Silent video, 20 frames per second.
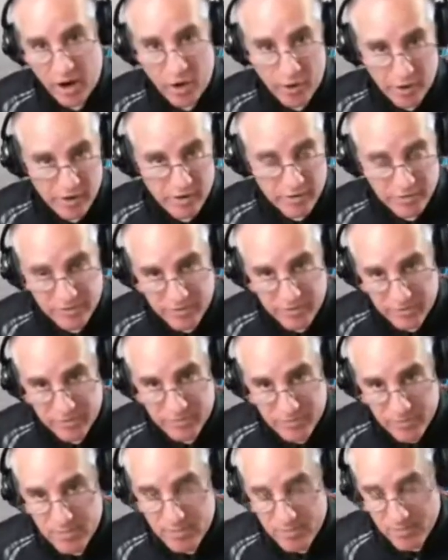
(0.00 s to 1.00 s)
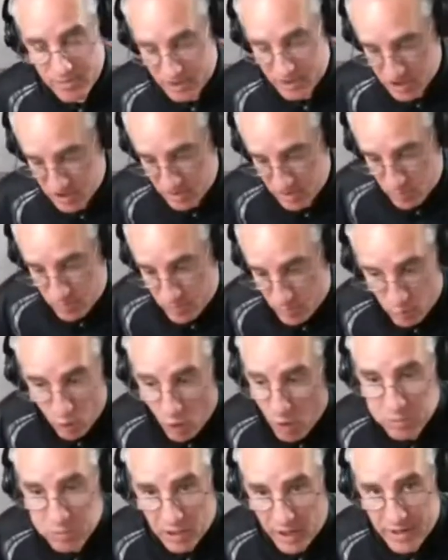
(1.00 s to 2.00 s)
narrative, this
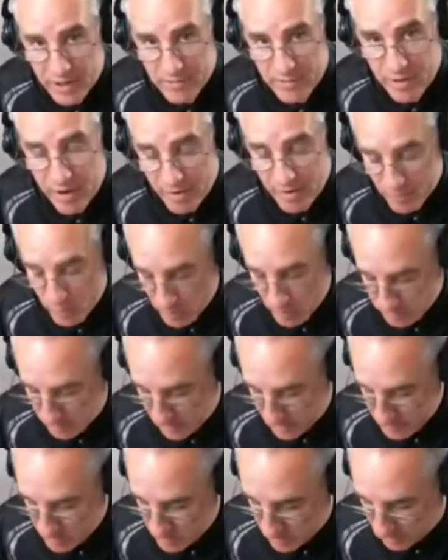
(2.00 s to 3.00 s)
narrative role play.